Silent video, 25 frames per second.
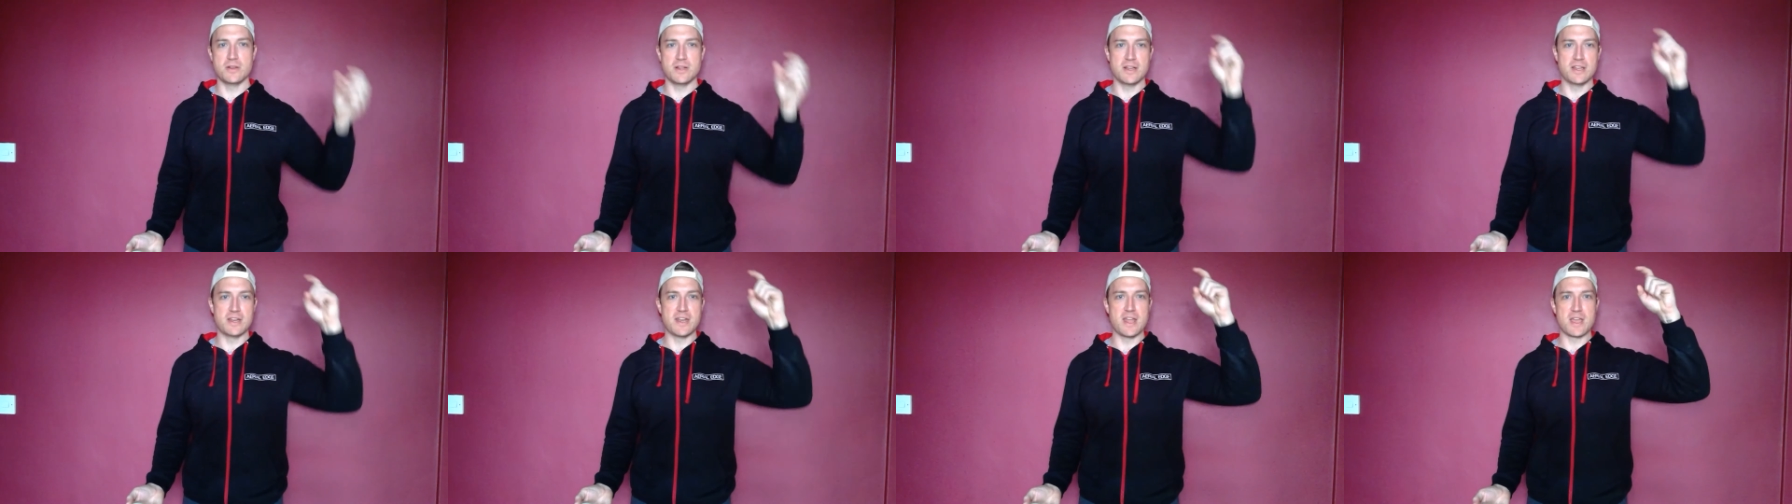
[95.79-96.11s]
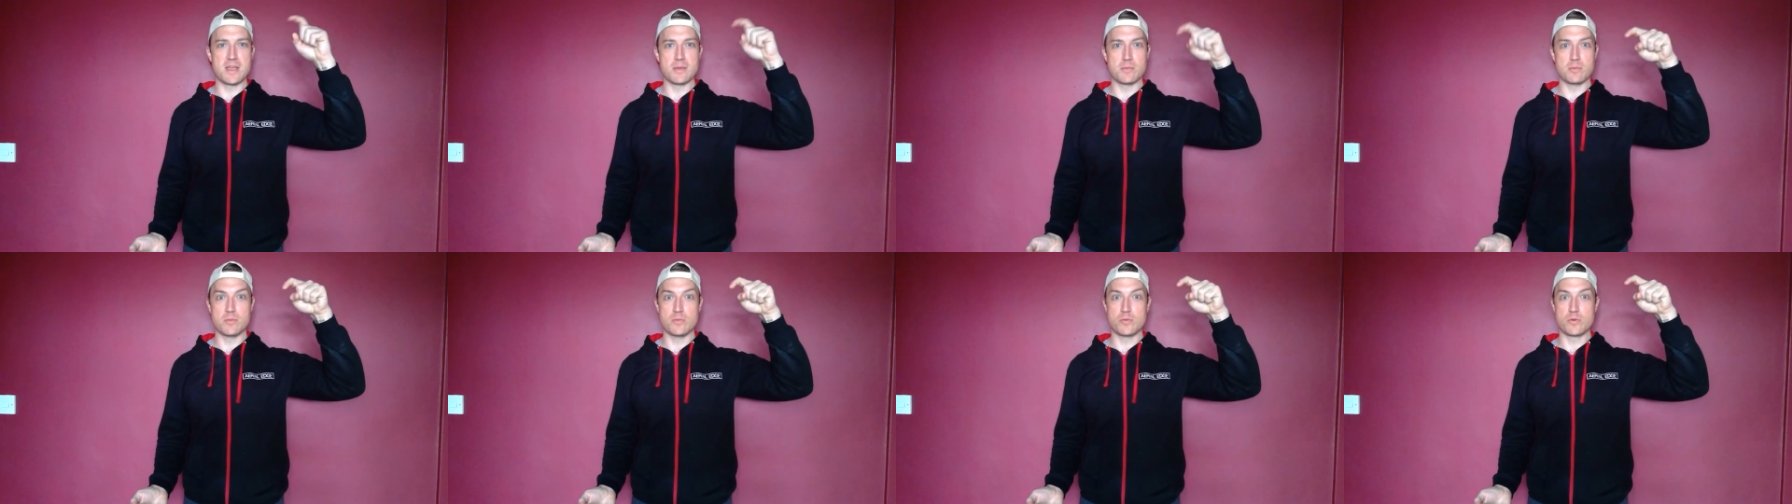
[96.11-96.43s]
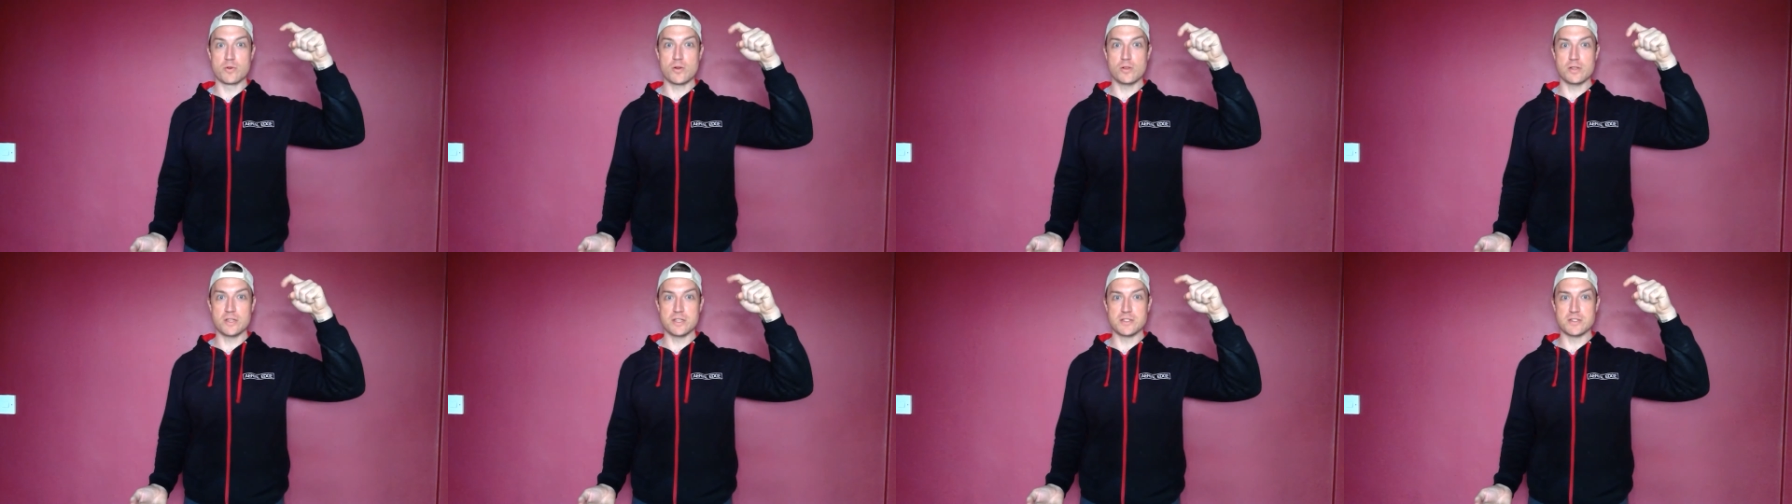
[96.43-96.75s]
a name. We'll
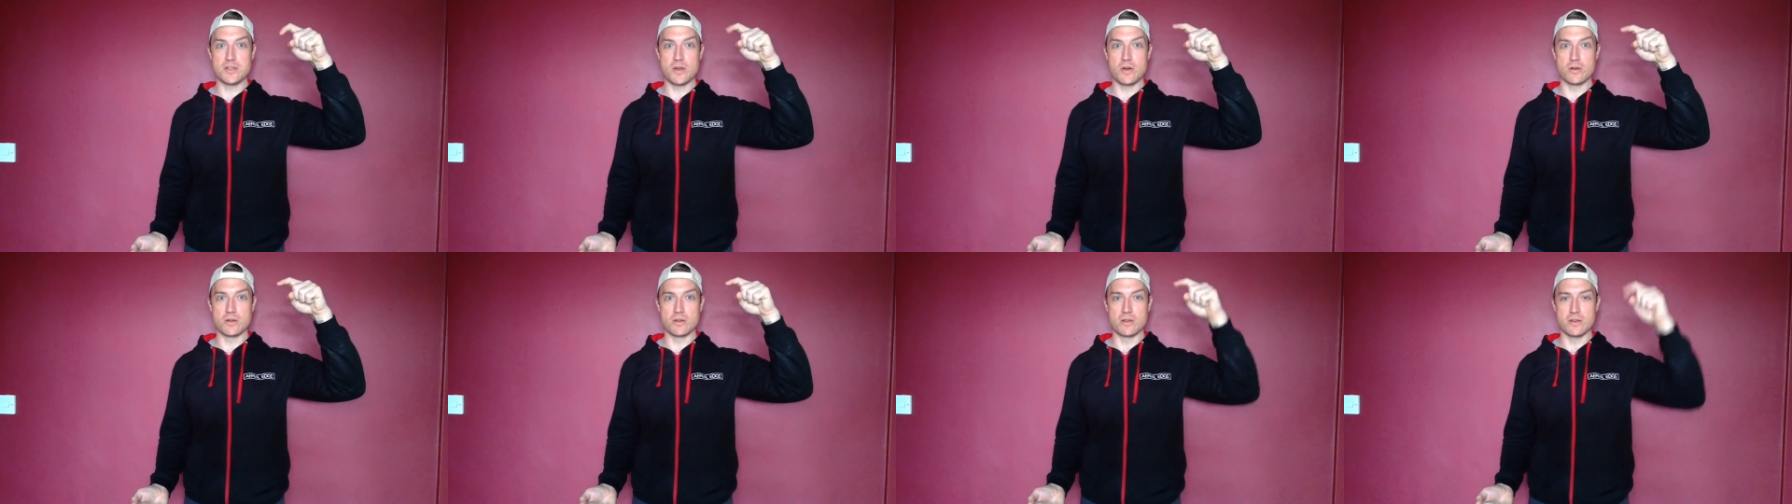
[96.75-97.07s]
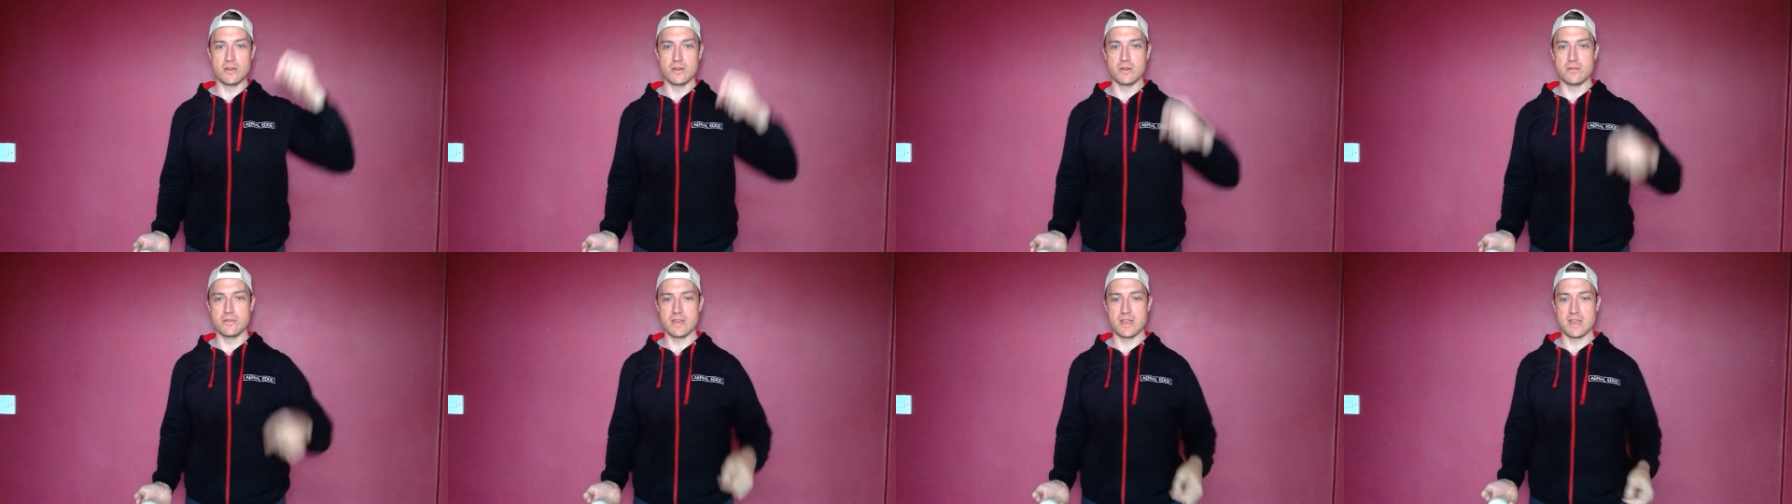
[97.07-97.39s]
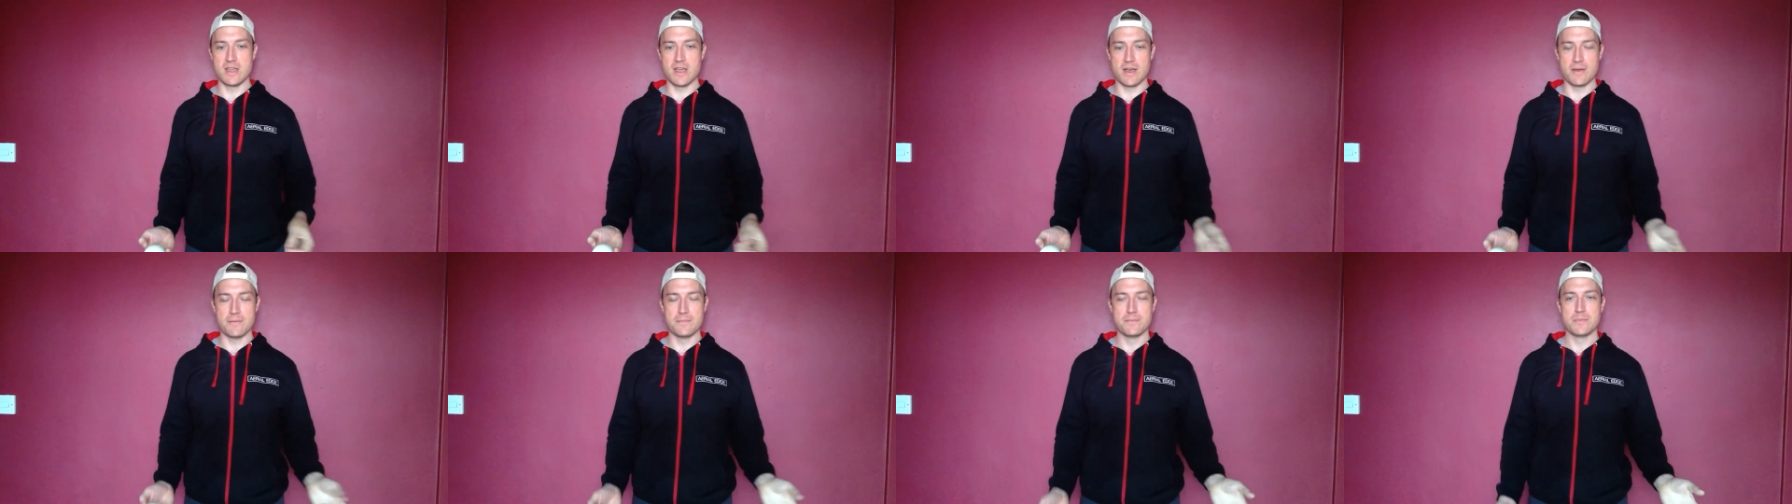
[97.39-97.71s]
call it dong over
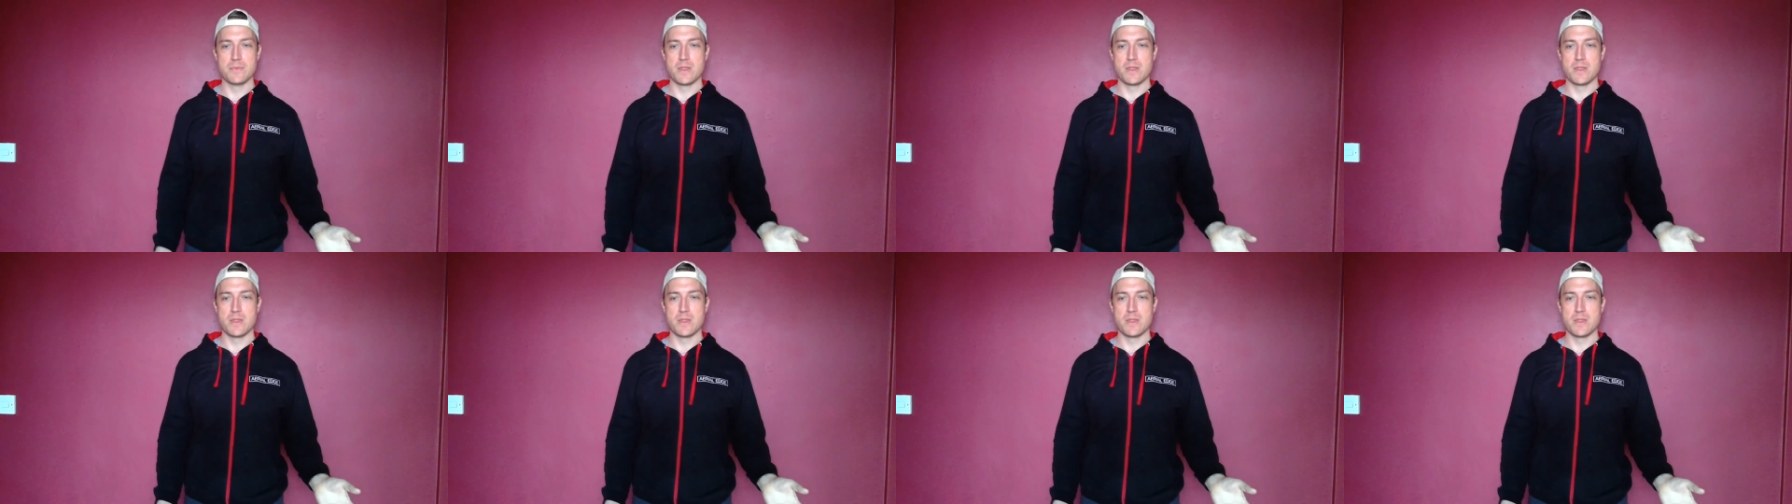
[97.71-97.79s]
here.